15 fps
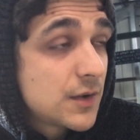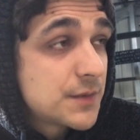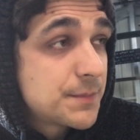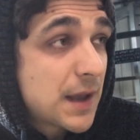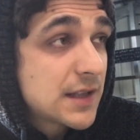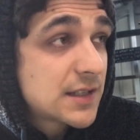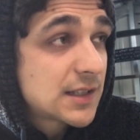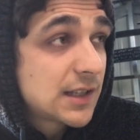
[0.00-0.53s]
is
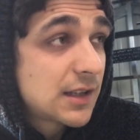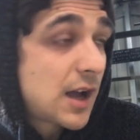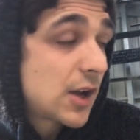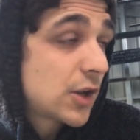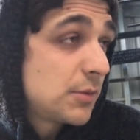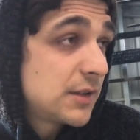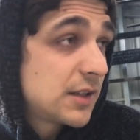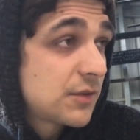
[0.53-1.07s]
basically
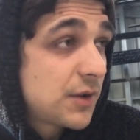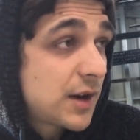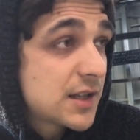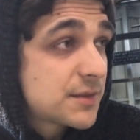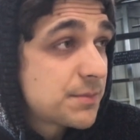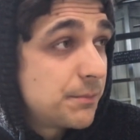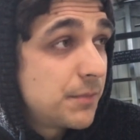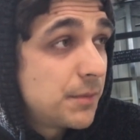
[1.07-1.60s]
arguably the
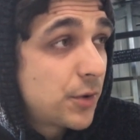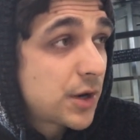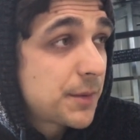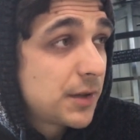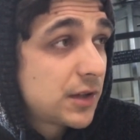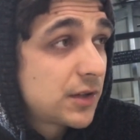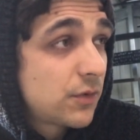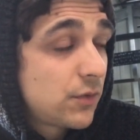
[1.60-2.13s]
greatest
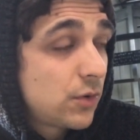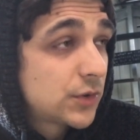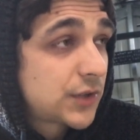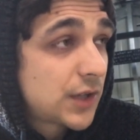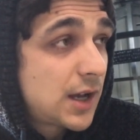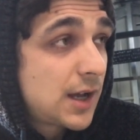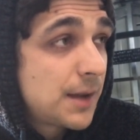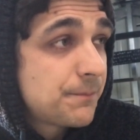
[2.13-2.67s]
bodybuilder of all
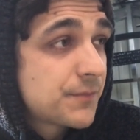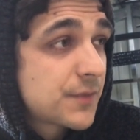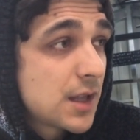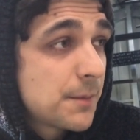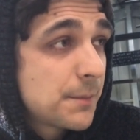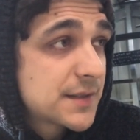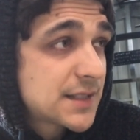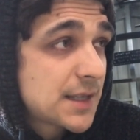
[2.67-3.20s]
time,
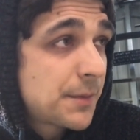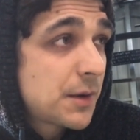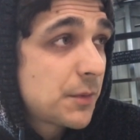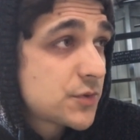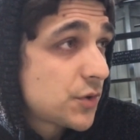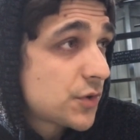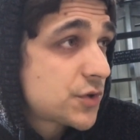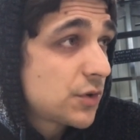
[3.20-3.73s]
but somebody
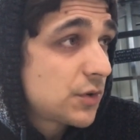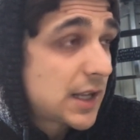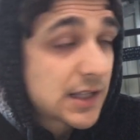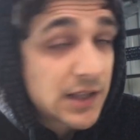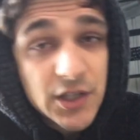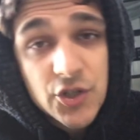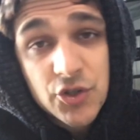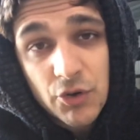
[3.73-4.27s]
was also
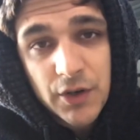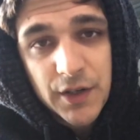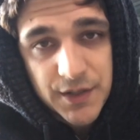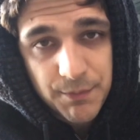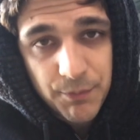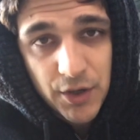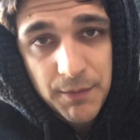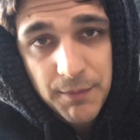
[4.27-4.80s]
like the
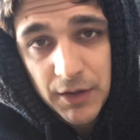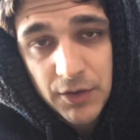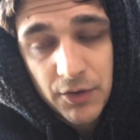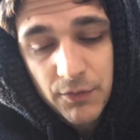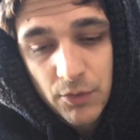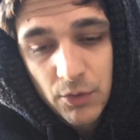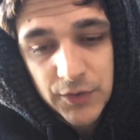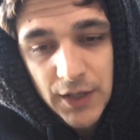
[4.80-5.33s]
strongest
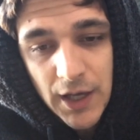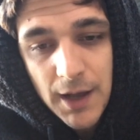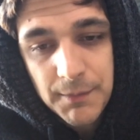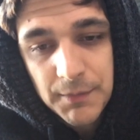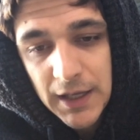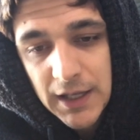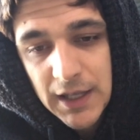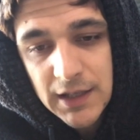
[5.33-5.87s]
bodybuilder of all
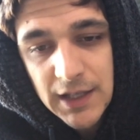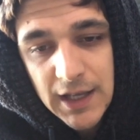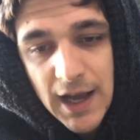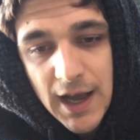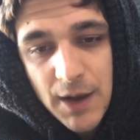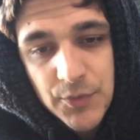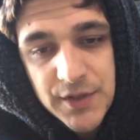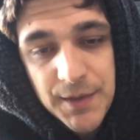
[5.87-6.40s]
time. Like the
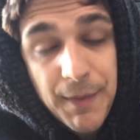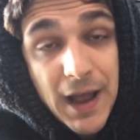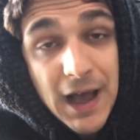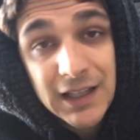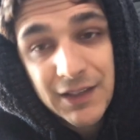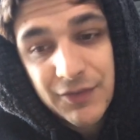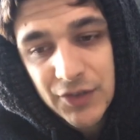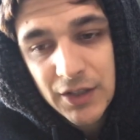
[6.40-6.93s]
guy was a
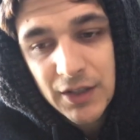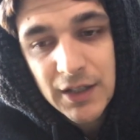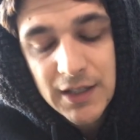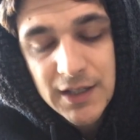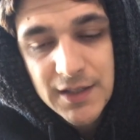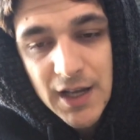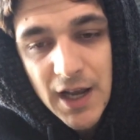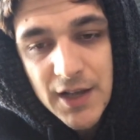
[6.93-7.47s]
powerlifter
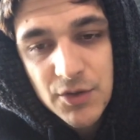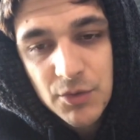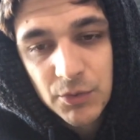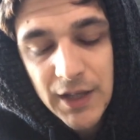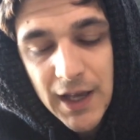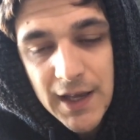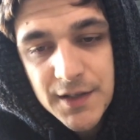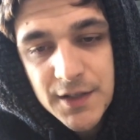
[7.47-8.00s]
in his high
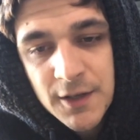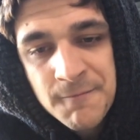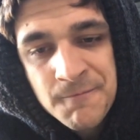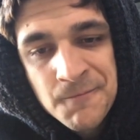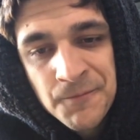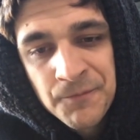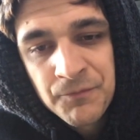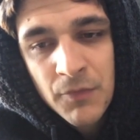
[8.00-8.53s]
school days,
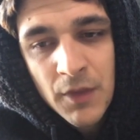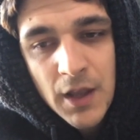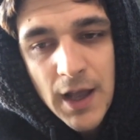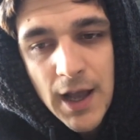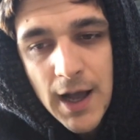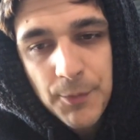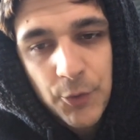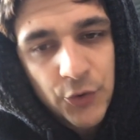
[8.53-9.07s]

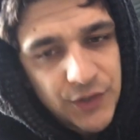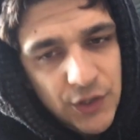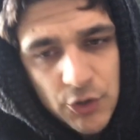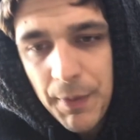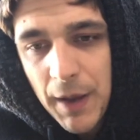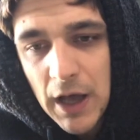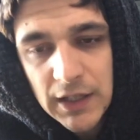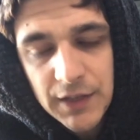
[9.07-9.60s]
um,
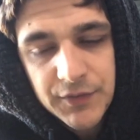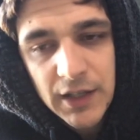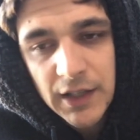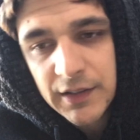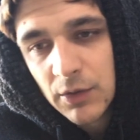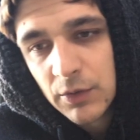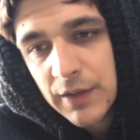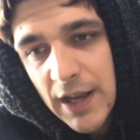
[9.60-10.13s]
continued powerlifting
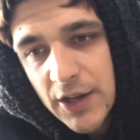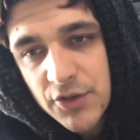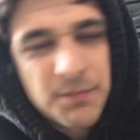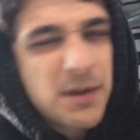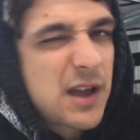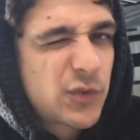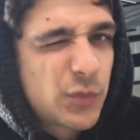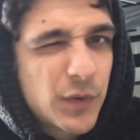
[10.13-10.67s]
until the age of
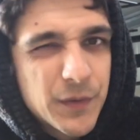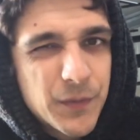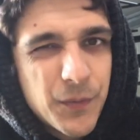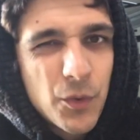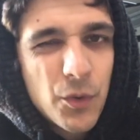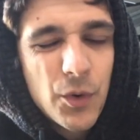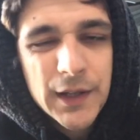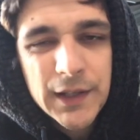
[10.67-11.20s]
about
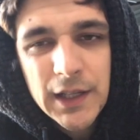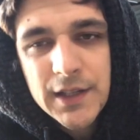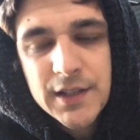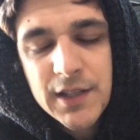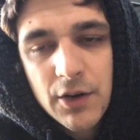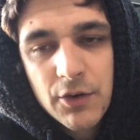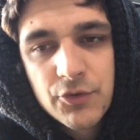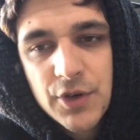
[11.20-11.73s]
24, and then he
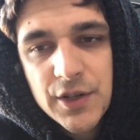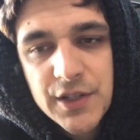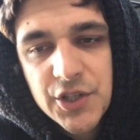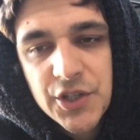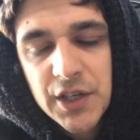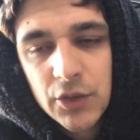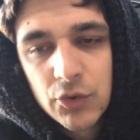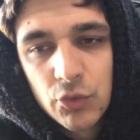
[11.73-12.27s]
started
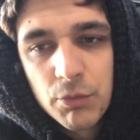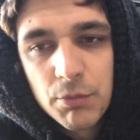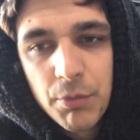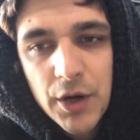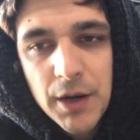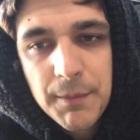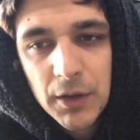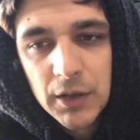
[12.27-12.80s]
transitioning to
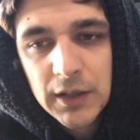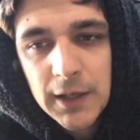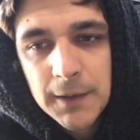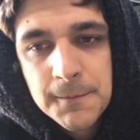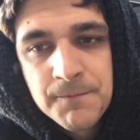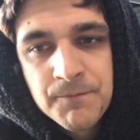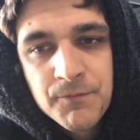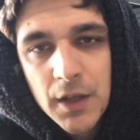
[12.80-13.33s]

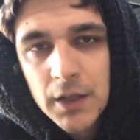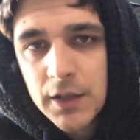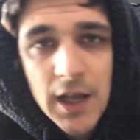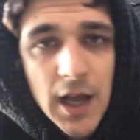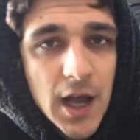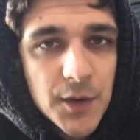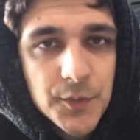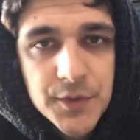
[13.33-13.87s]
bodybuilding. The
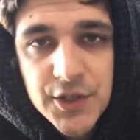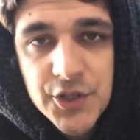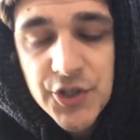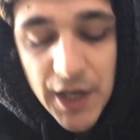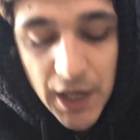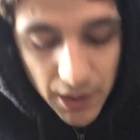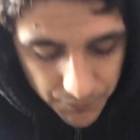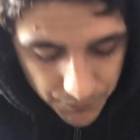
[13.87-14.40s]
guy was a
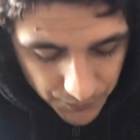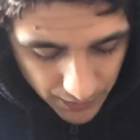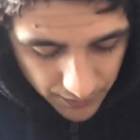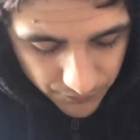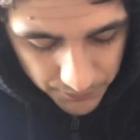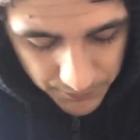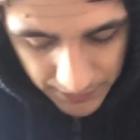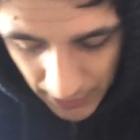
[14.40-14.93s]
genetic freak from